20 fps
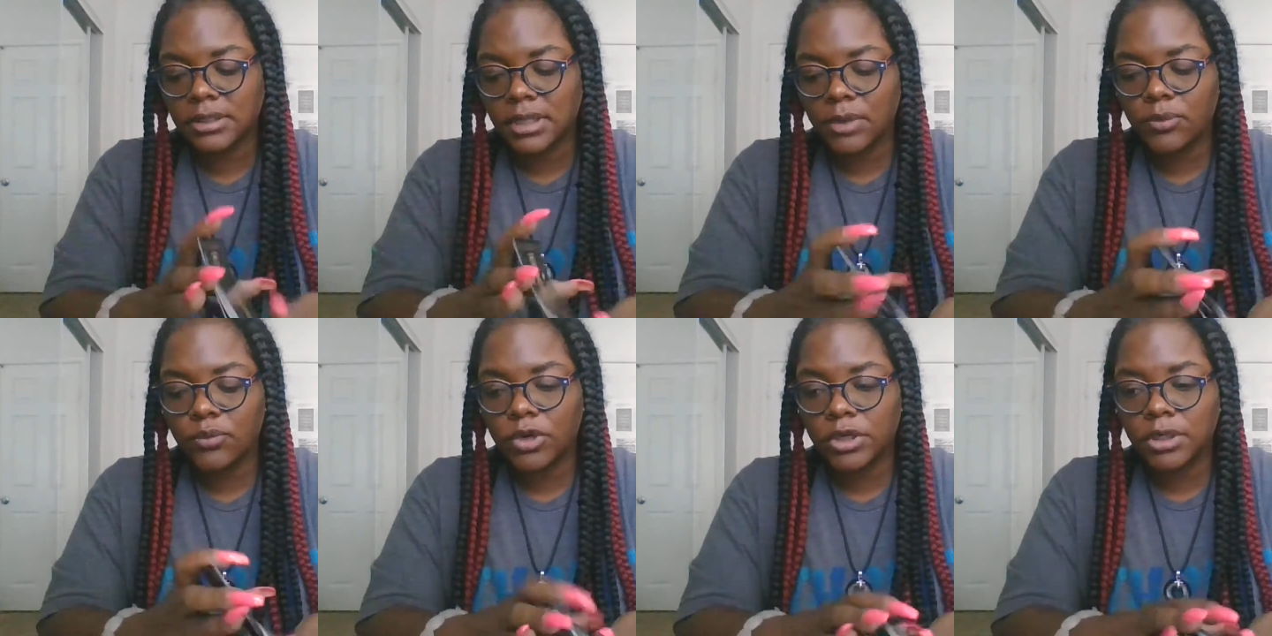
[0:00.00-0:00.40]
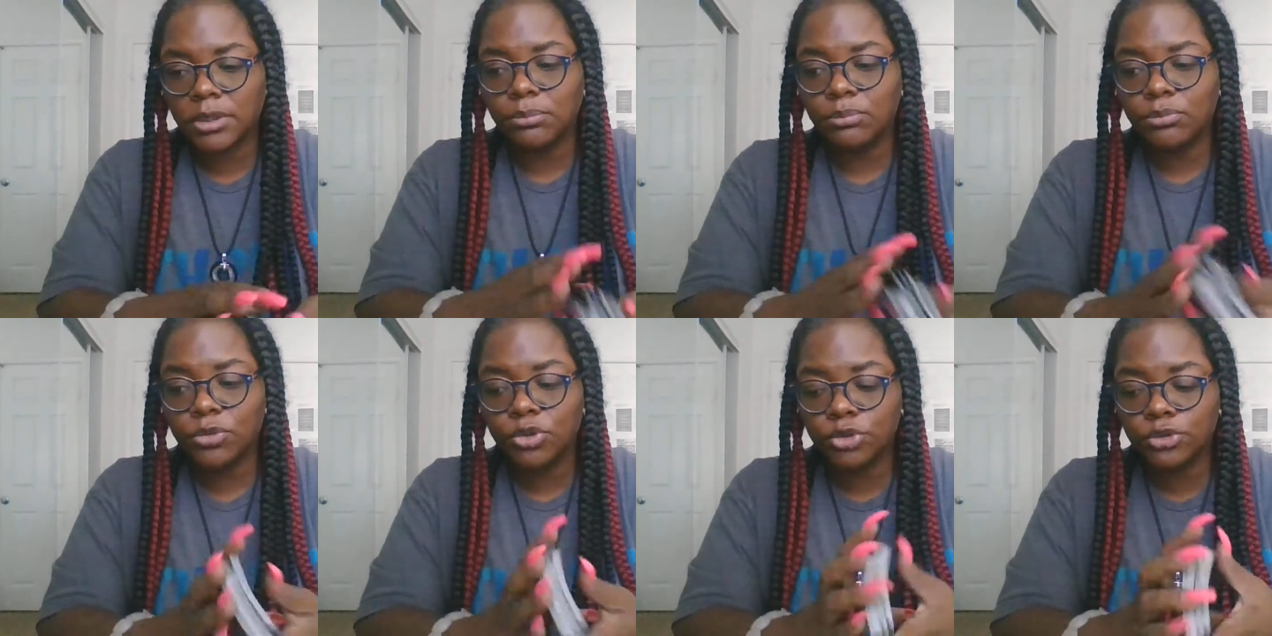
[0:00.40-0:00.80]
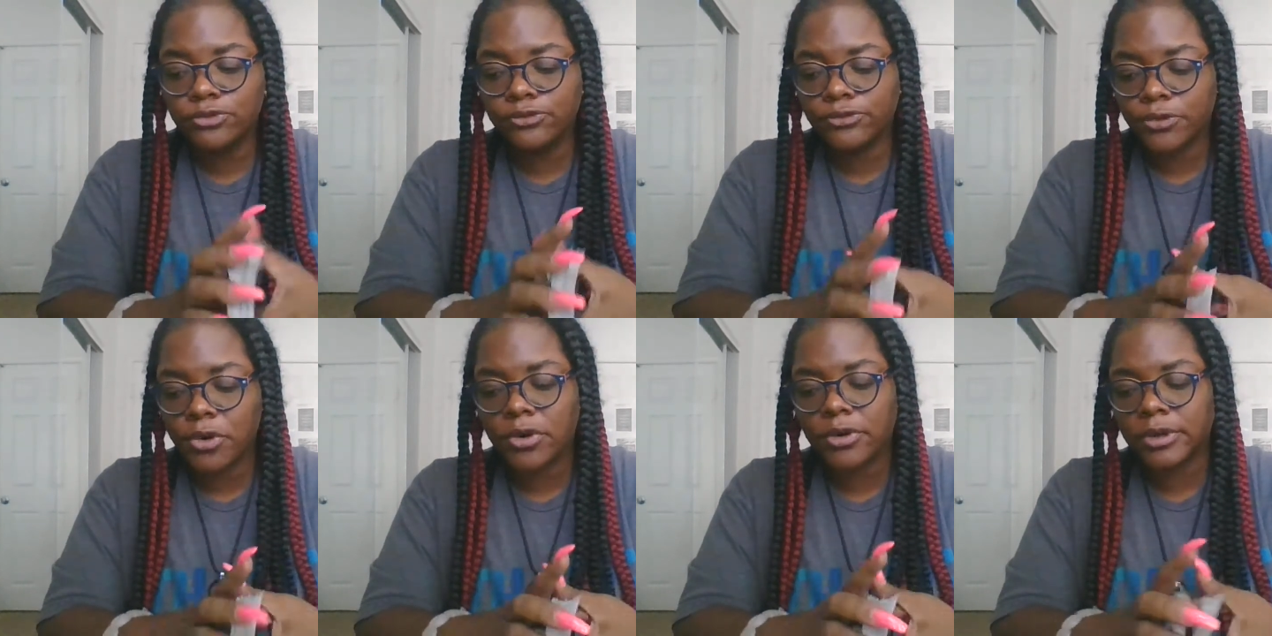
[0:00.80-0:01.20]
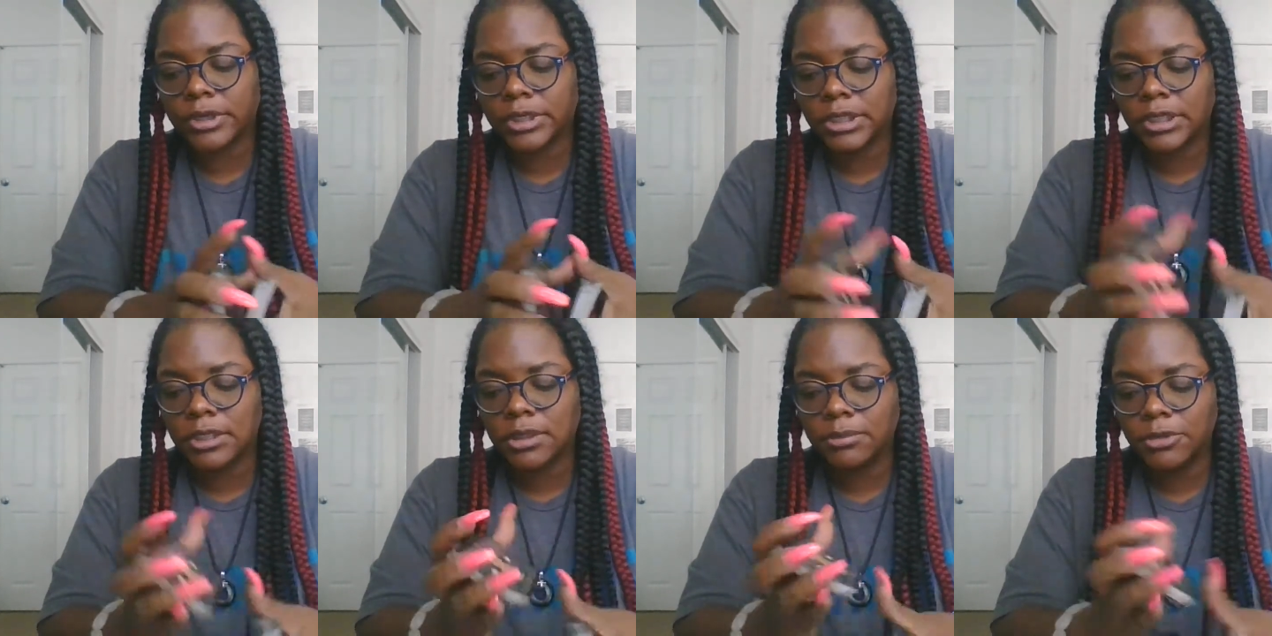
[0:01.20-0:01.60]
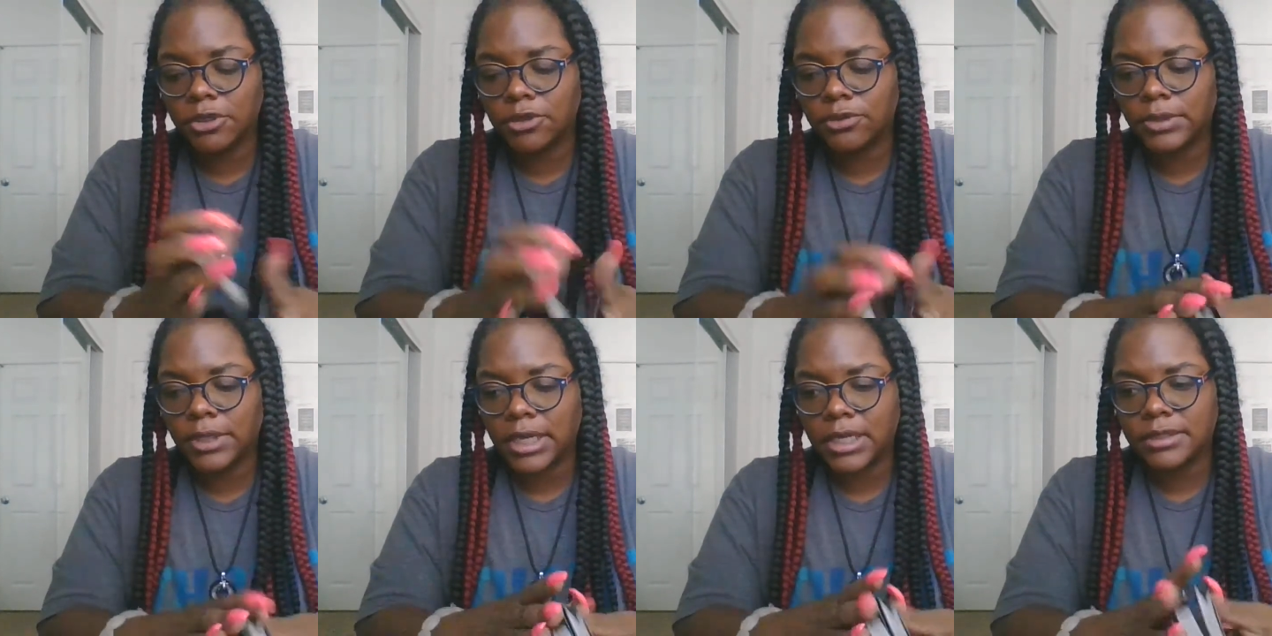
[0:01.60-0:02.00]
They want to move forward and
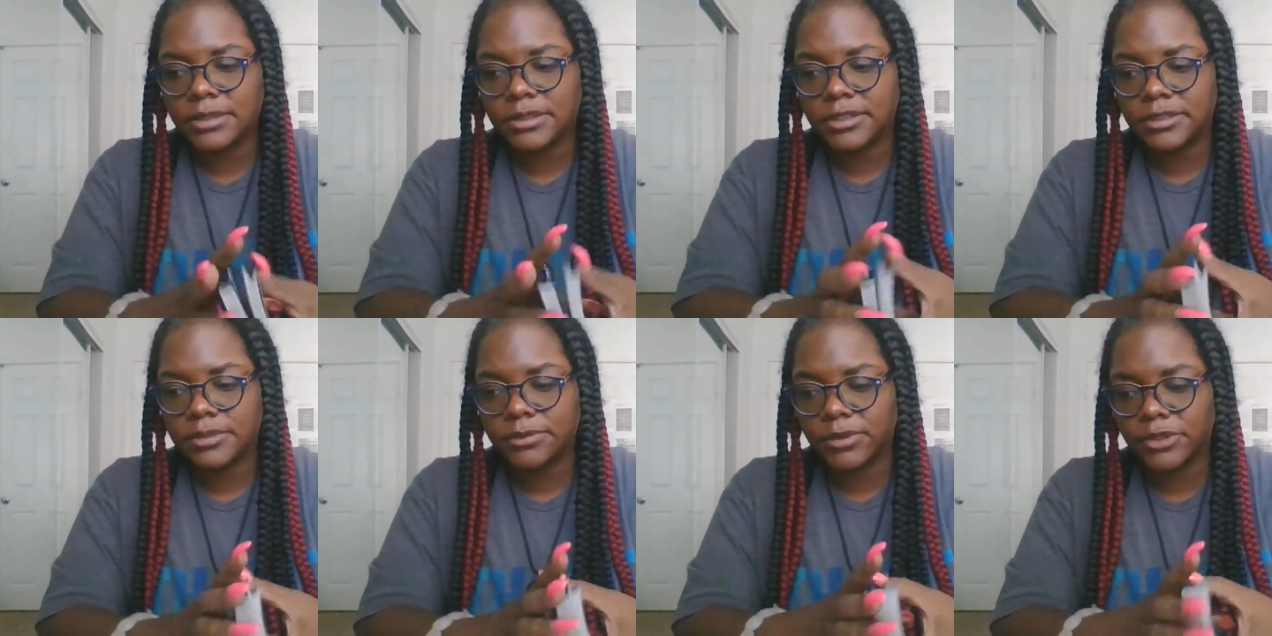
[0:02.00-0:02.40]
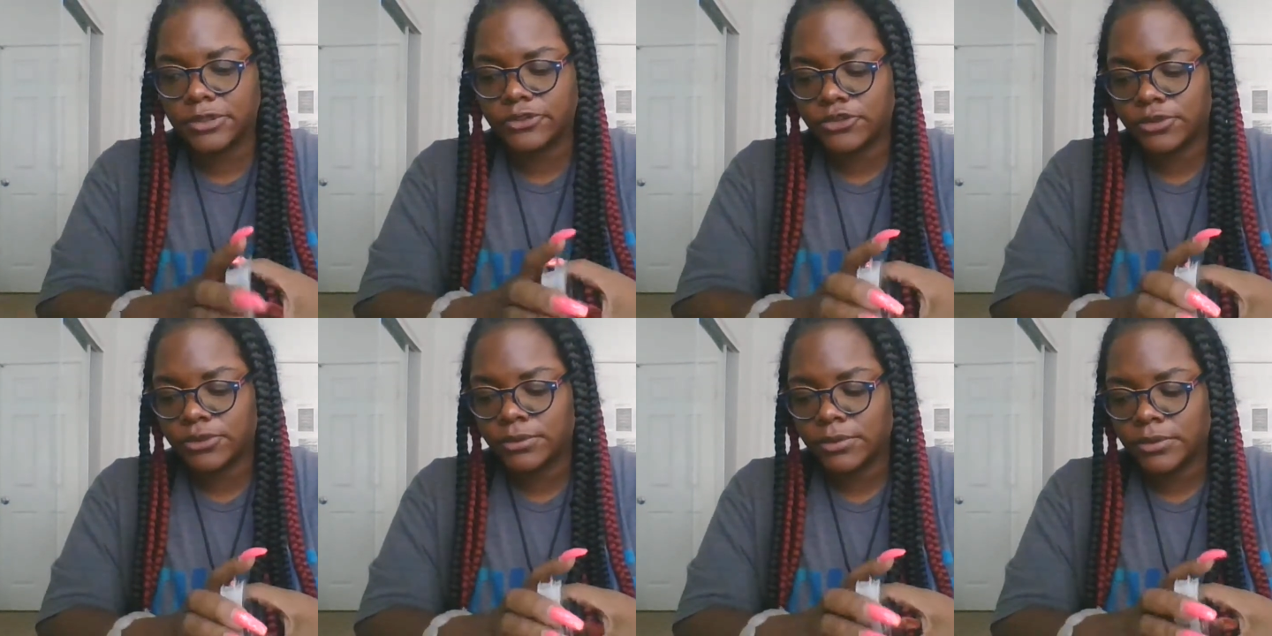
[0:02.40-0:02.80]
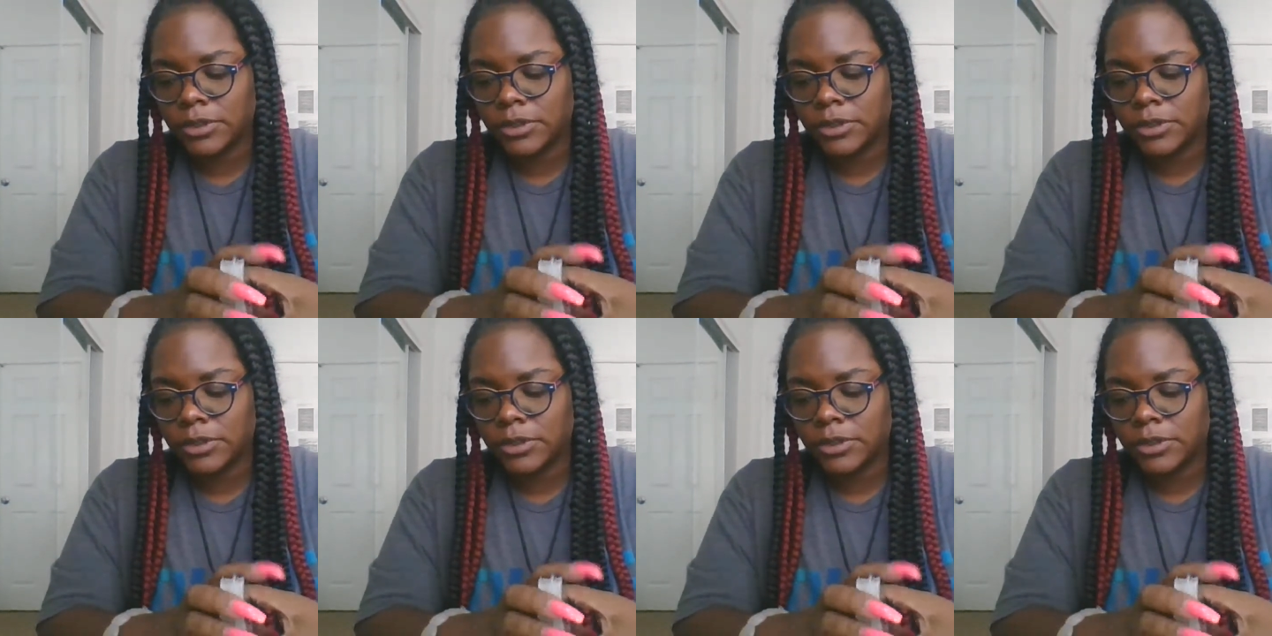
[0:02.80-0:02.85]
communicate this with you.